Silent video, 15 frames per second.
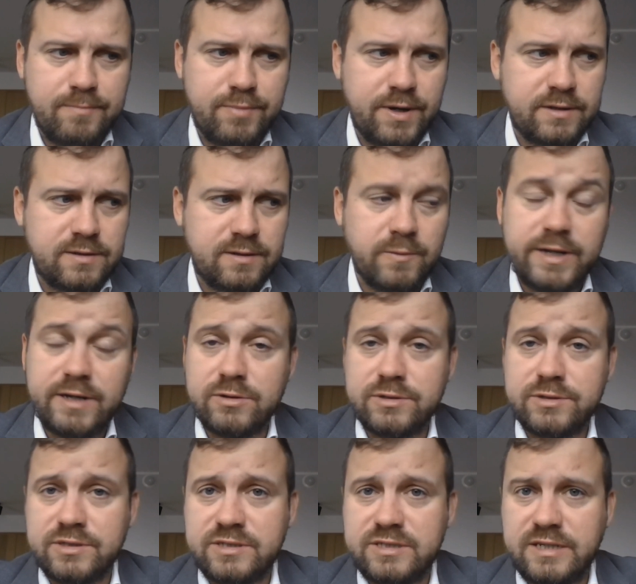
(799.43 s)
But we
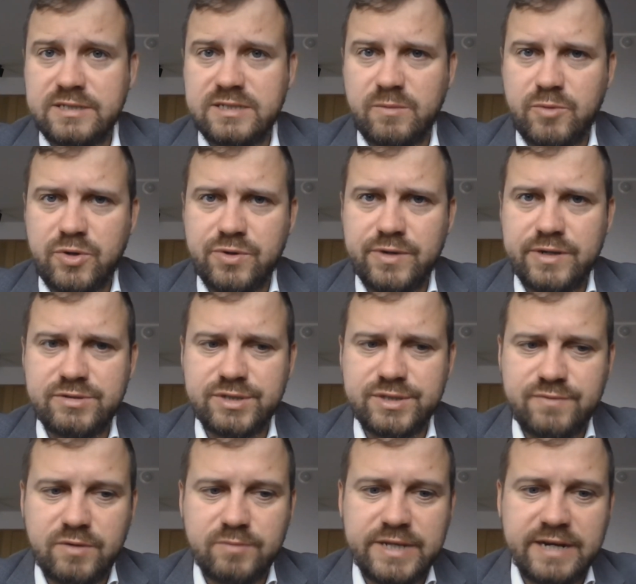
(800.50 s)
also see some new
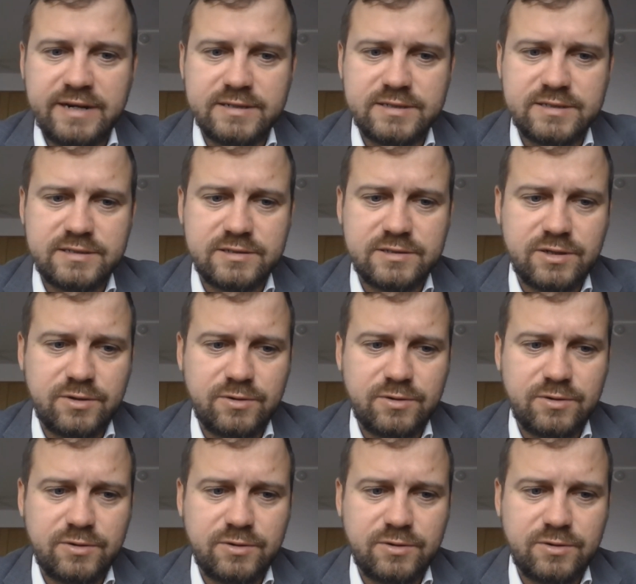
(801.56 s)
interest from tenants.